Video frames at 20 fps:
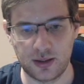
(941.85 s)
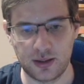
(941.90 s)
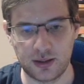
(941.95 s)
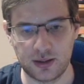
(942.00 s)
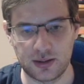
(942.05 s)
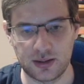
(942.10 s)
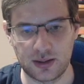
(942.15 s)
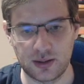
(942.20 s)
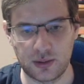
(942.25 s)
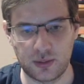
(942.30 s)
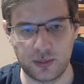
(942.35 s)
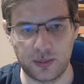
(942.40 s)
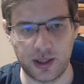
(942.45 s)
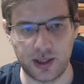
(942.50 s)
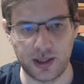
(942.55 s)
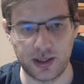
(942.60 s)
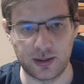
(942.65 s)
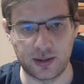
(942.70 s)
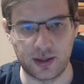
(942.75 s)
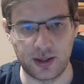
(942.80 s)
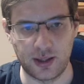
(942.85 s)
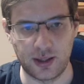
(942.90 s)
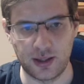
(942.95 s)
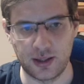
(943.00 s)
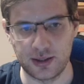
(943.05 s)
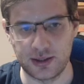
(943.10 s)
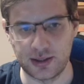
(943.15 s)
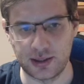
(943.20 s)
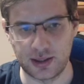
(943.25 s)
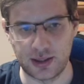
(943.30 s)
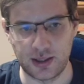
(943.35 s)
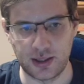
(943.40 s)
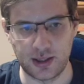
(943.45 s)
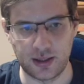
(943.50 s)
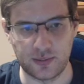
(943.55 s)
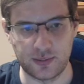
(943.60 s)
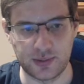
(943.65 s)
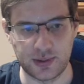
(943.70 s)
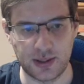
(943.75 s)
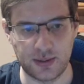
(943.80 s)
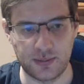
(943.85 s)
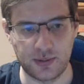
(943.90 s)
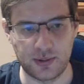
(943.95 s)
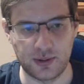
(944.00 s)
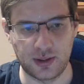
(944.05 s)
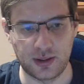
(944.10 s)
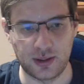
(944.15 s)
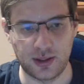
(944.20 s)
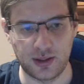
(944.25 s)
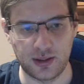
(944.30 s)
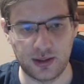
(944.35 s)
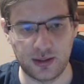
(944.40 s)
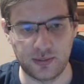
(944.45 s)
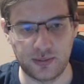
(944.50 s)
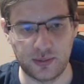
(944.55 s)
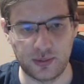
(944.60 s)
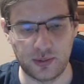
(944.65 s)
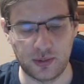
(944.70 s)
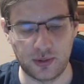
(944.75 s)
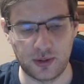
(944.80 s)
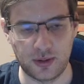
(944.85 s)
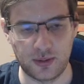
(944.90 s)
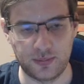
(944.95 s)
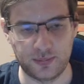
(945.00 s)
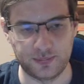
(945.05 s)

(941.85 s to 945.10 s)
So bring the king, let's say king f7, king d4.